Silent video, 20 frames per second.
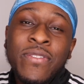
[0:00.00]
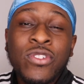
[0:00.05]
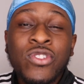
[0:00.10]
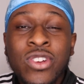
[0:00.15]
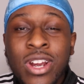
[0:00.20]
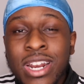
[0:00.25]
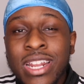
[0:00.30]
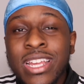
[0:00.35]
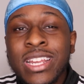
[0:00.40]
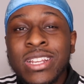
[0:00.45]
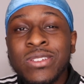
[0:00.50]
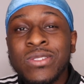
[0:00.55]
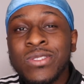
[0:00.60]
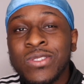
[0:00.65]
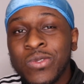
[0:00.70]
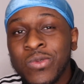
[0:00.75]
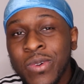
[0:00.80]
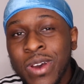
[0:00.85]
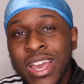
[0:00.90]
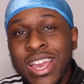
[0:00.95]
you're trying to get you
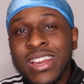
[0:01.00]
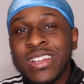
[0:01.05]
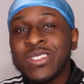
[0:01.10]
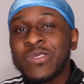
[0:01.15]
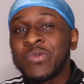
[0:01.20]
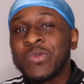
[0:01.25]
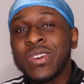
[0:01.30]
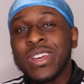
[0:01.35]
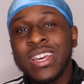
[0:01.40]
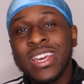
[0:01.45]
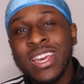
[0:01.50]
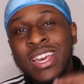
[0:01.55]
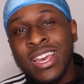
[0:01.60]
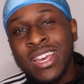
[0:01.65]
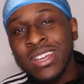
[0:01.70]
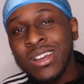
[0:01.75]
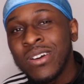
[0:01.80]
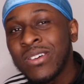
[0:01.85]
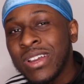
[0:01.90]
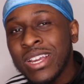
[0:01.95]
some waves, man,
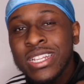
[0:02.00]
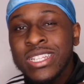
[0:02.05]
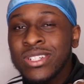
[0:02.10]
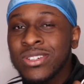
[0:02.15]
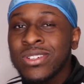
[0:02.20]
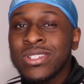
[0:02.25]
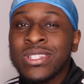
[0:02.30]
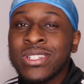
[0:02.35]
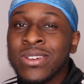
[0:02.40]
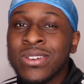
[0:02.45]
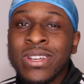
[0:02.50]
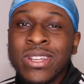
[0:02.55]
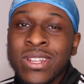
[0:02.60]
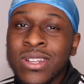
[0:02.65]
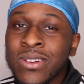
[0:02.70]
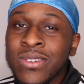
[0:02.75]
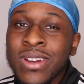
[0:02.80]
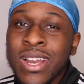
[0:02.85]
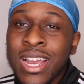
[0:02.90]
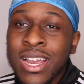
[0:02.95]
go get you a silky
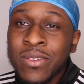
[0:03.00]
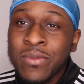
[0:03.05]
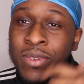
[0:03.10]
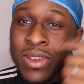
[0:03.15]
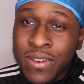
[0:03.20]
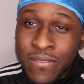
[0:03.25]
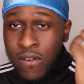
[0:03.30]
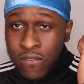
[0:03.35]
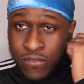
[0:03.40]
do-rag, man.